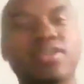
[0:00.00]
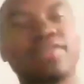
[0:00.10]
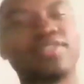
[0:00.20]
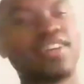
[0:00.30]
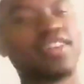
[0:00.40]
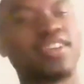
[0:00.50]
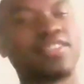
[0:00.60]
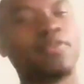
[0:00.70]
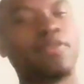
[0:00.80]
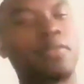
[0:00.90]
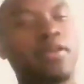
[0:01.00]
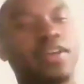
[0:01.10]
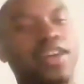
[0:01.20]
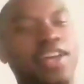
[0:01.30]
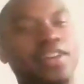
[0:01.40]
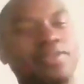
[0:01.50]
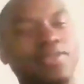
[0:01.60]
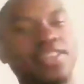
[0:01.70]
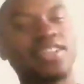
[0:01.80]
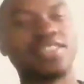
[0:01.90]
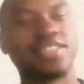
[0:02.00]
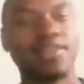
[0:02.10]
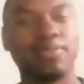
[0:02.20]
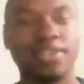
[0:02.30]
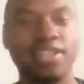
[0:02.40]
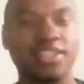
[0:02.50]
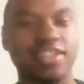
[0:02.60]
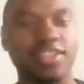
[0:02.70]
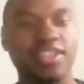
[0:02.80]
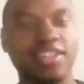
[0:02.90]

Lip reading: Like dang, like them football games was something decent,